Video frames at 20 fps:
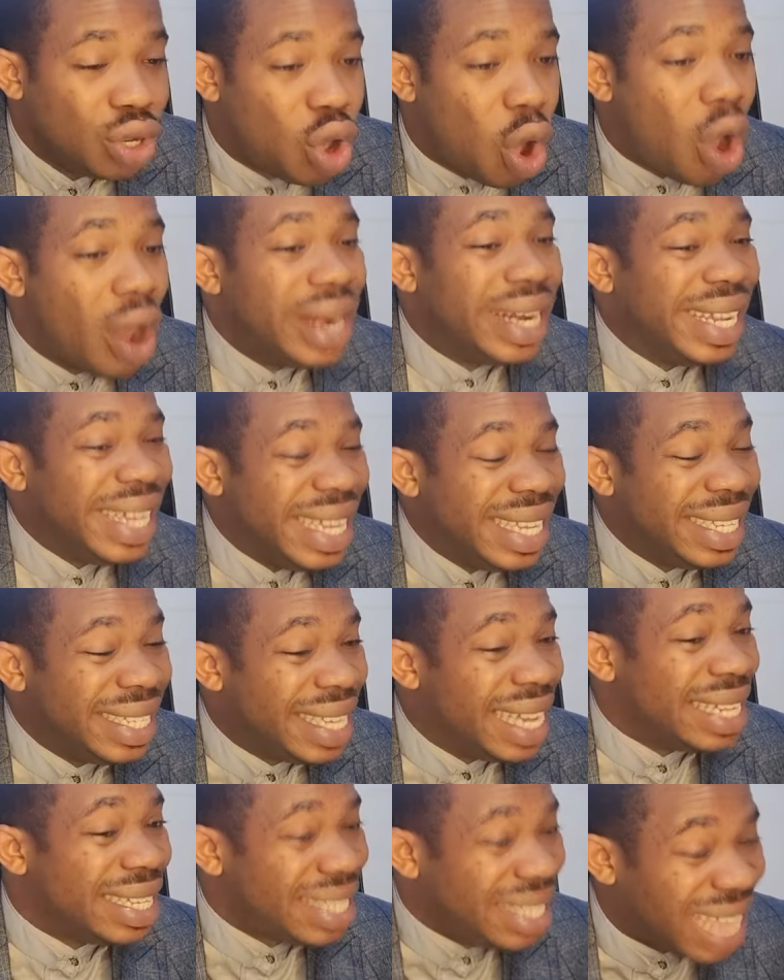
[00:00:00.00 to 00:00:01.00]
God
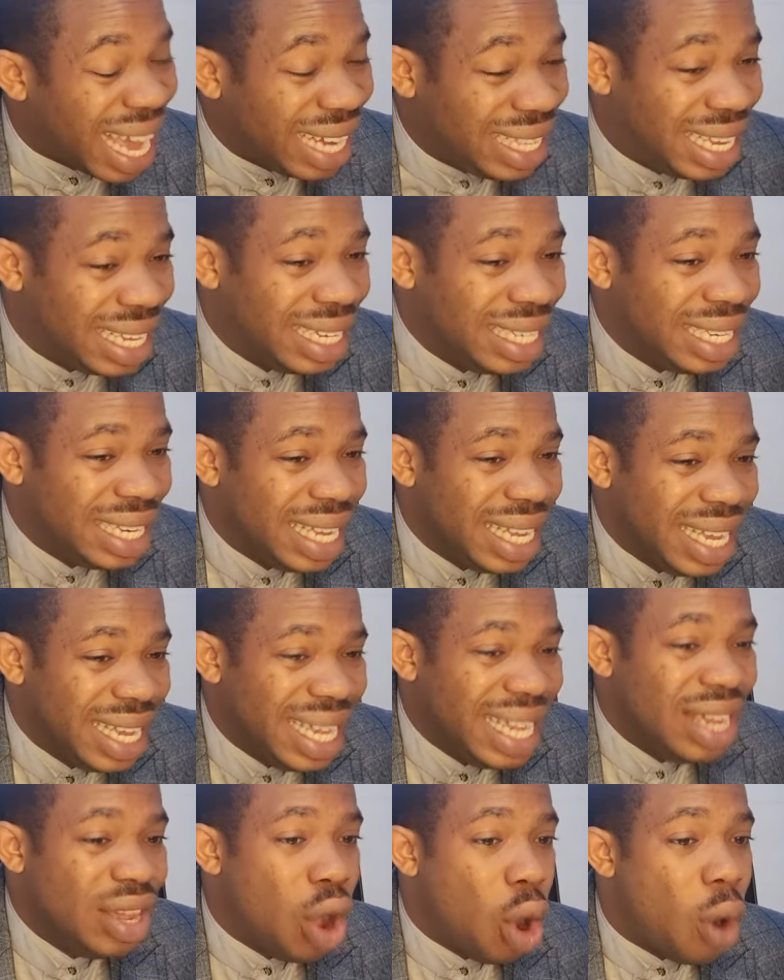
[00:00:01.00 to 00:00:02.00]
is the starting
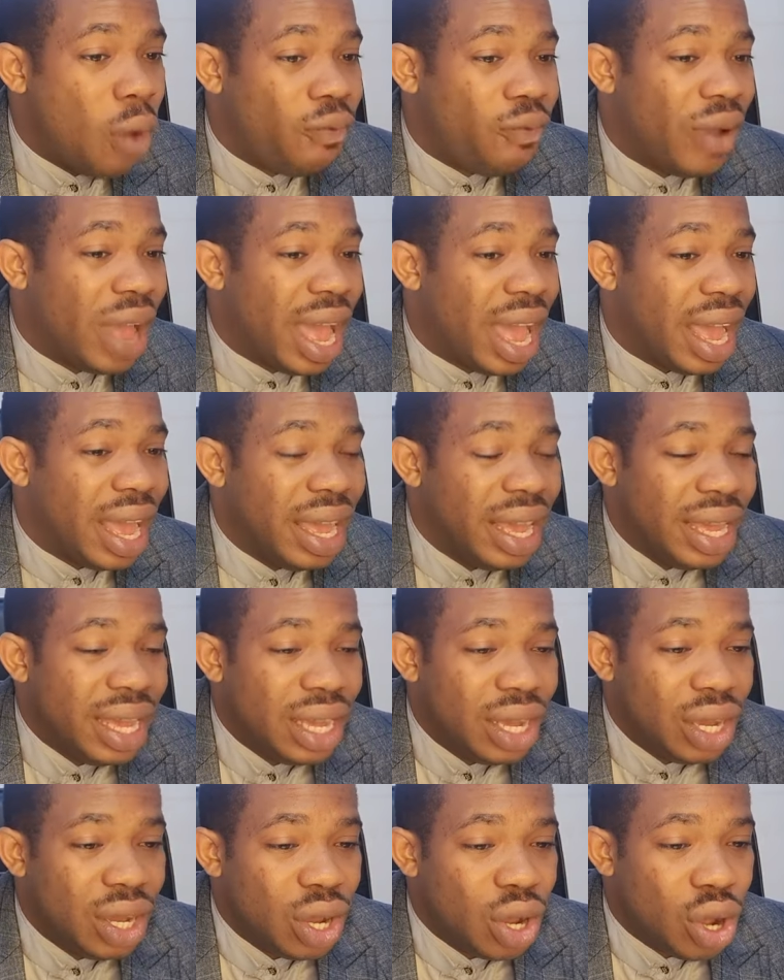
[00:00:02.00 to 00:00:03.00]

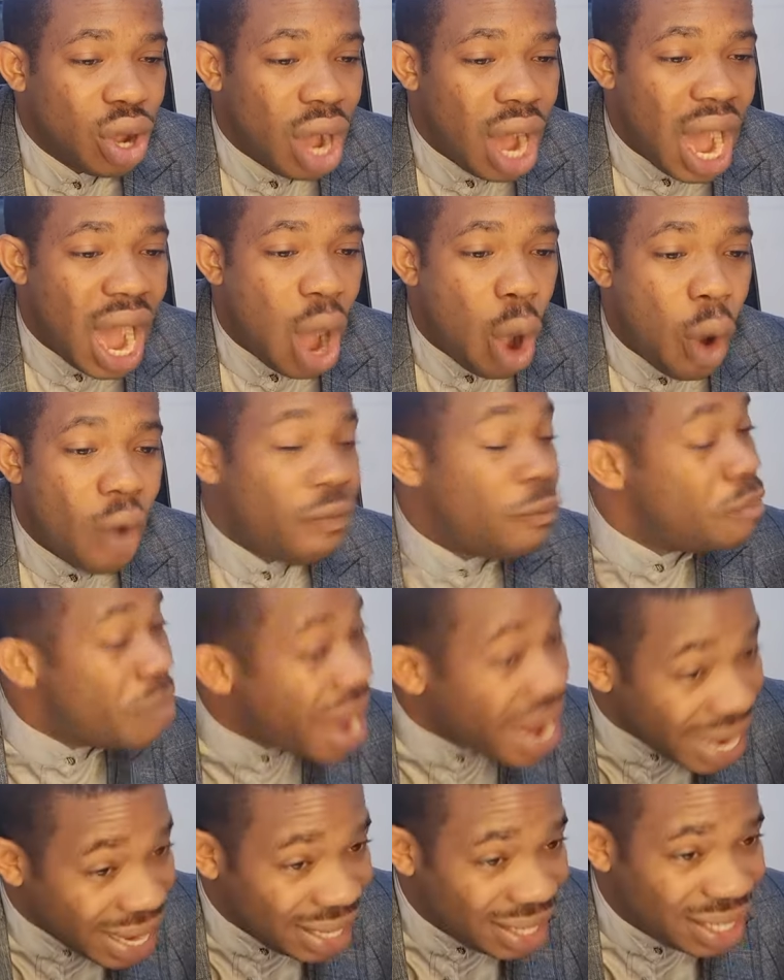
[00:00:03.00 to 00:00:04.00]
of
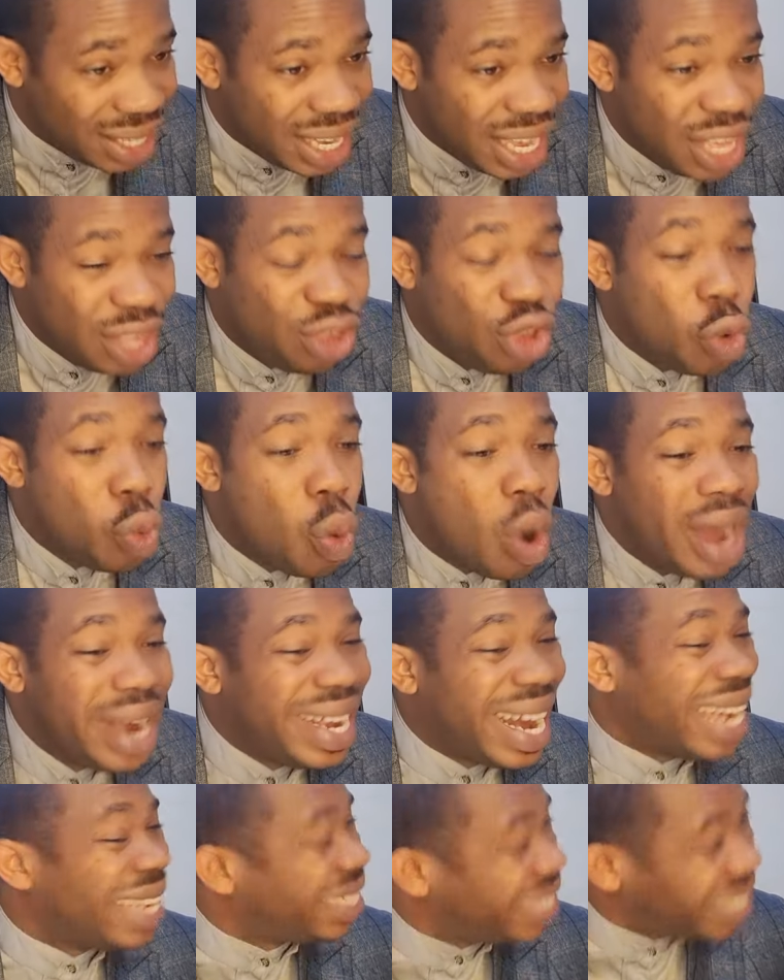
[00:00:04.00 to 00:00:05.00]
marriage. He's the
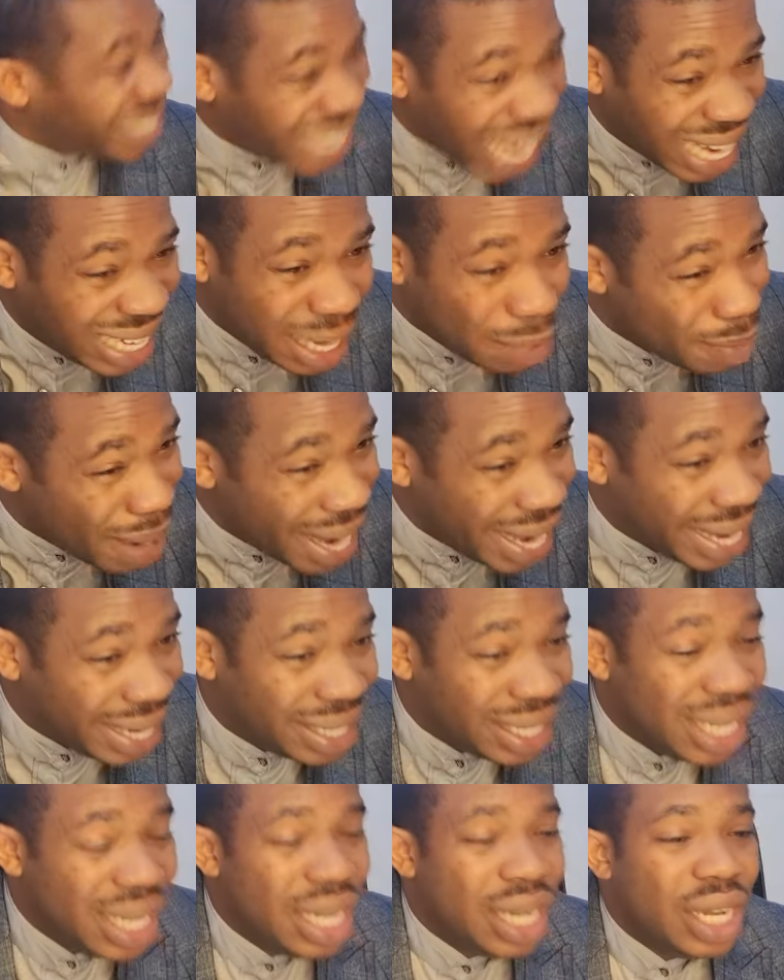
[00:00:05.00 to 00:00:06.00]
one that started the
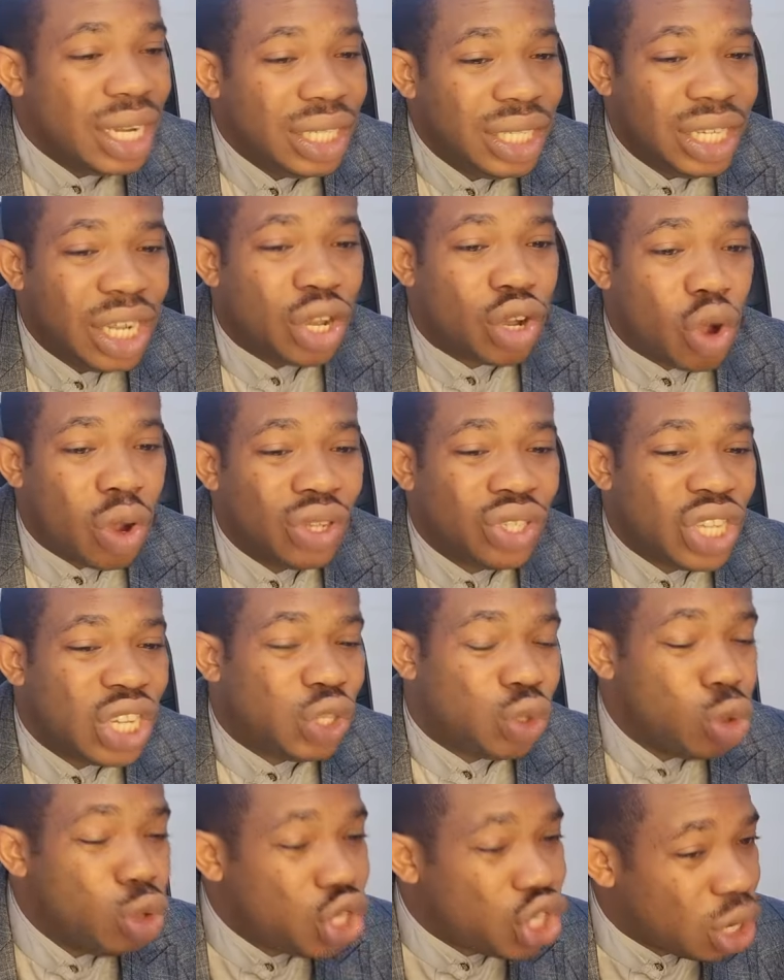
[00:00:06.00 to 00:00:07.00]
marriage. The
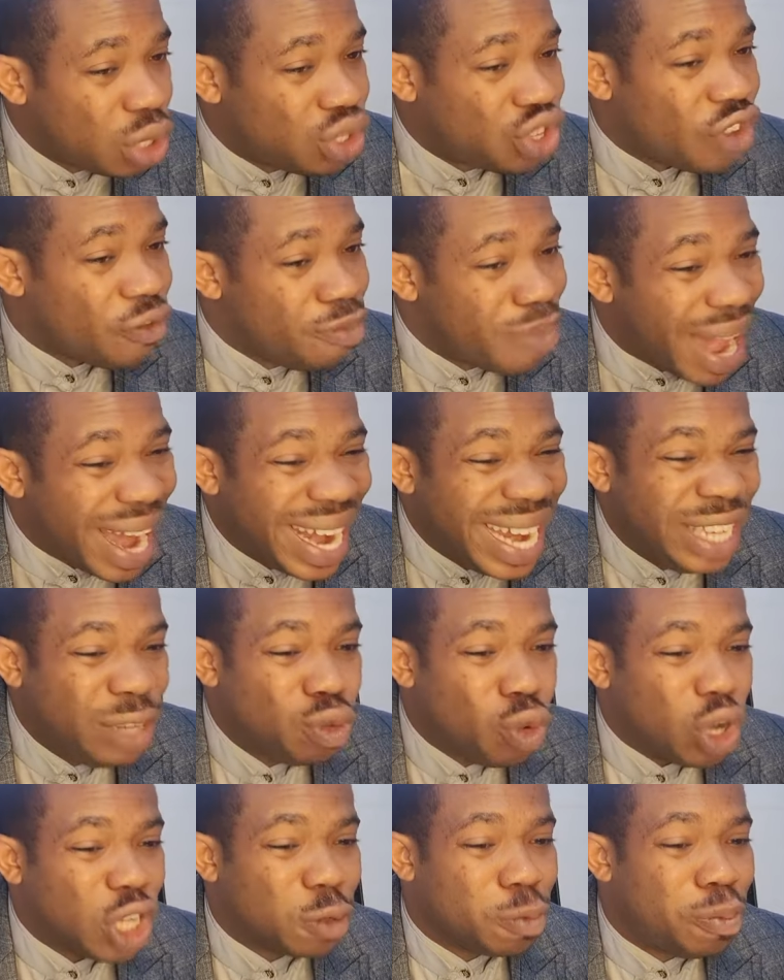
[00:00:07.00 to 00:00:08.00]
constitutions of
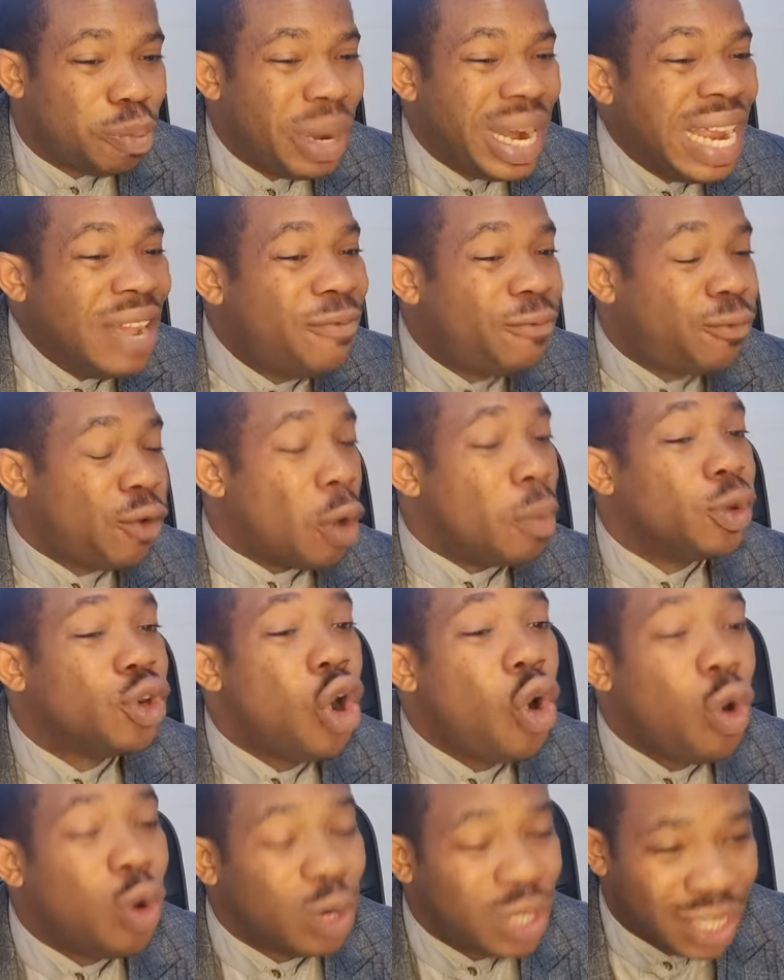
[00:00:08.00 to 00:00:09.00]
marriage was bring from
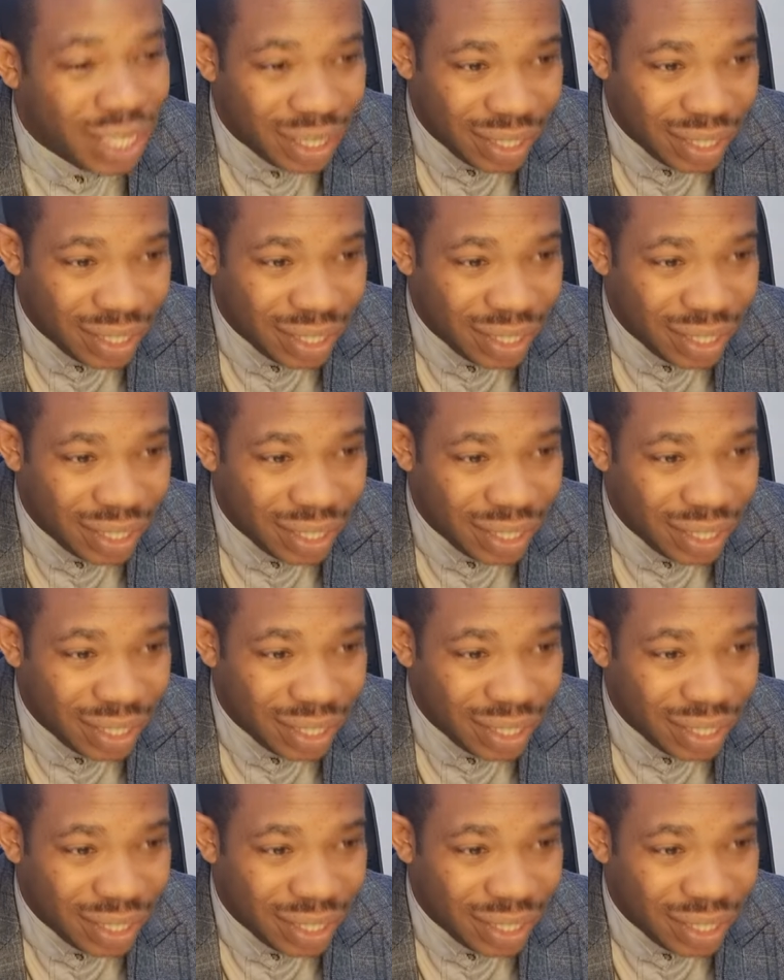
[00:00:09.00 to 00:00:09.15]
God.